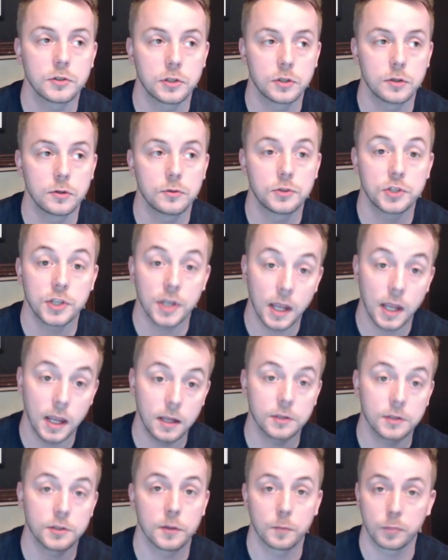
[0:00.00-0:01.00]
to
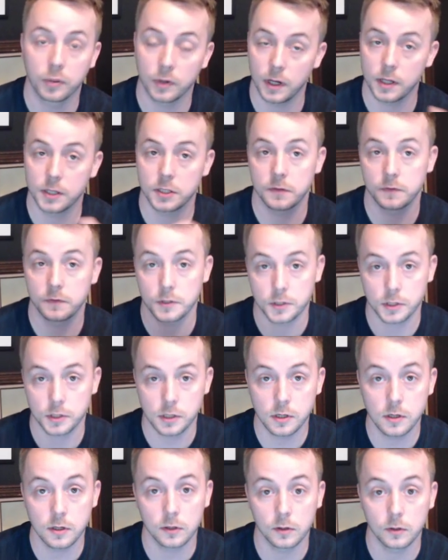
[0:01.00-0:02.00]
change the price of the
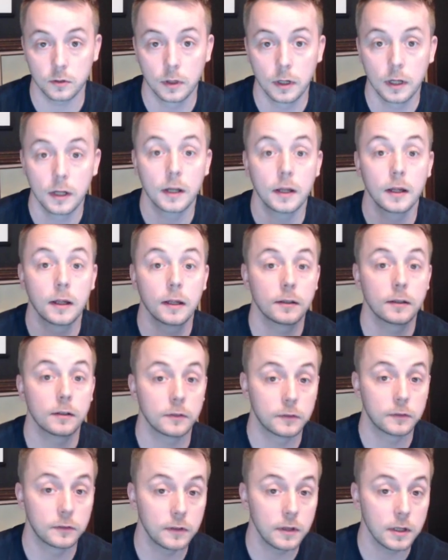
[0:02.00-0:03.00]
SKU to
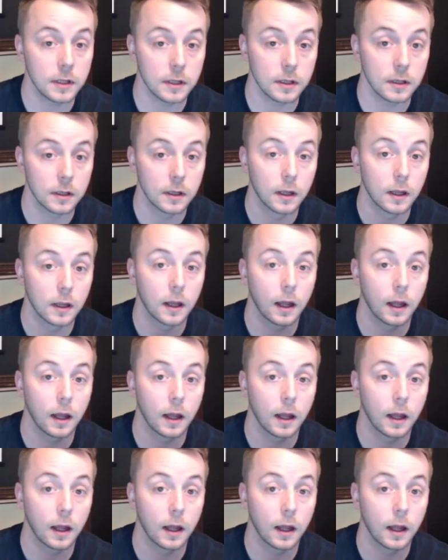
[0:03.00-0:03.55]
see